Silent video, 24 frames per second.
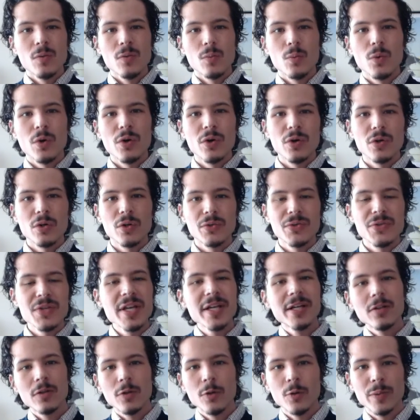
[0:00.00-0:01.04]
We'll
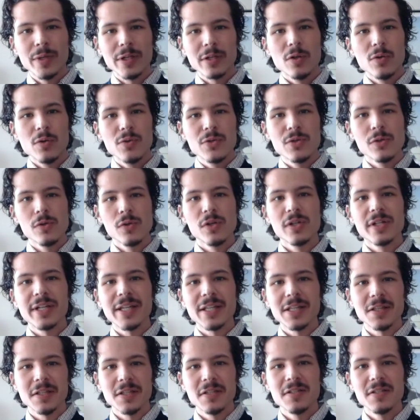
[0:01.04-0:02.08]
take a little bit closer look
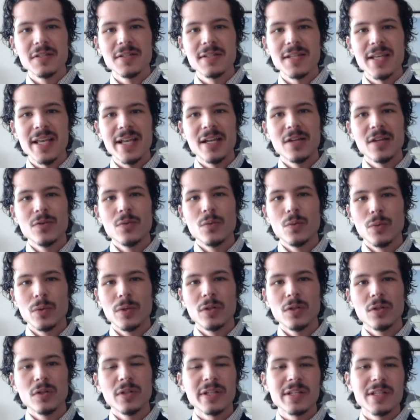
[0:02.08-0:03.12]
at these and
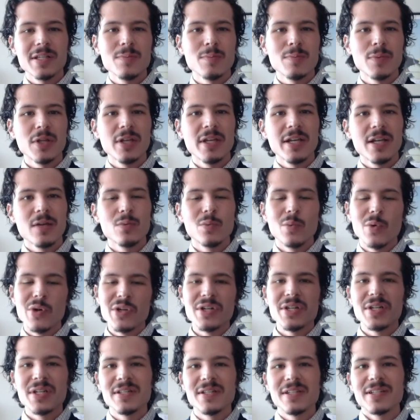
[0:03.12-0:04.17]
we'll explain what
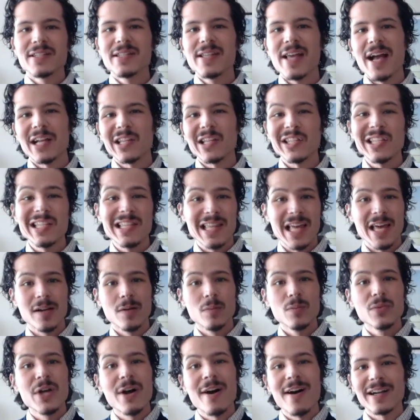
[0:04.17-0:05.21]
it is exactly that
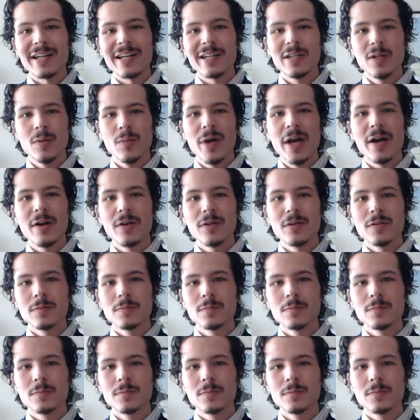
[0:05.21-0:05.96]
I'm talking about.